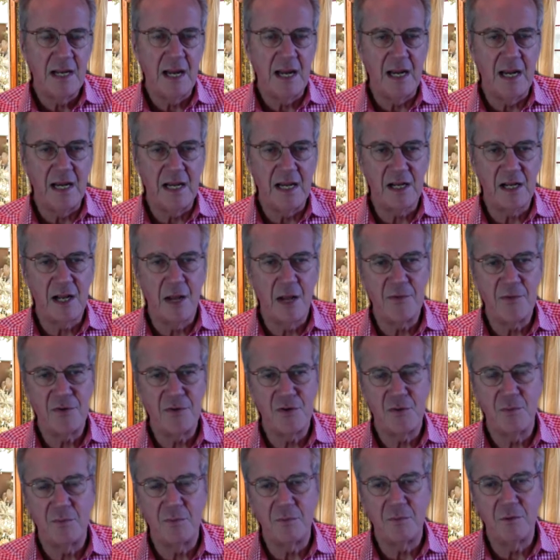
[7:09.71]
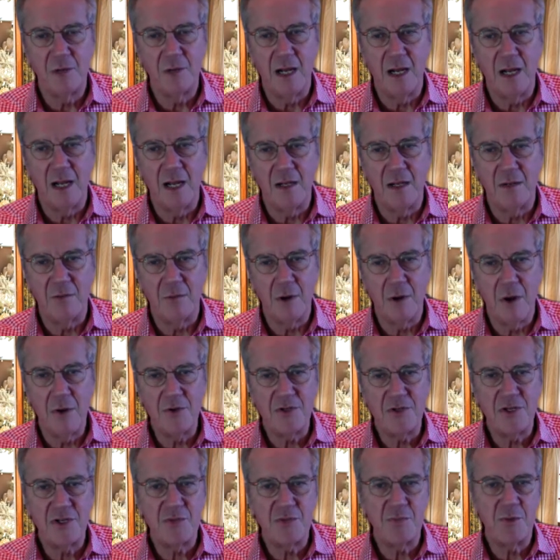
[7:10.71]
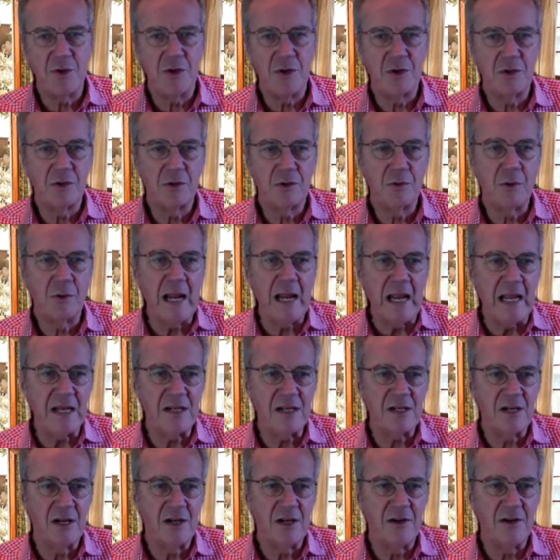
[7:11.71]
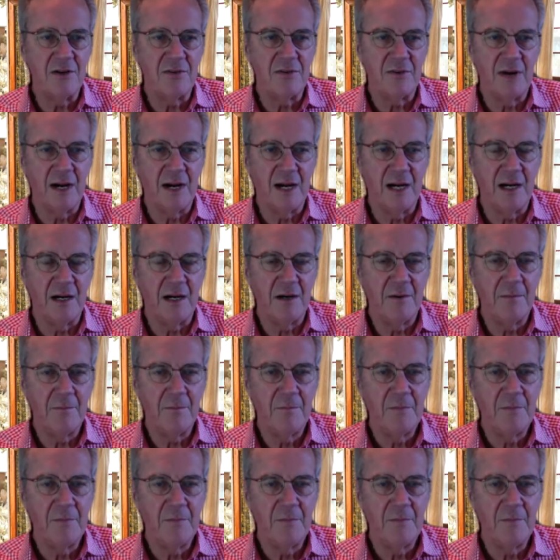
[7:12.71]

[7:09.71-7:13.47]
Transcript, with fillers: and it comes from uh, Rose's book, Grant Under Fire.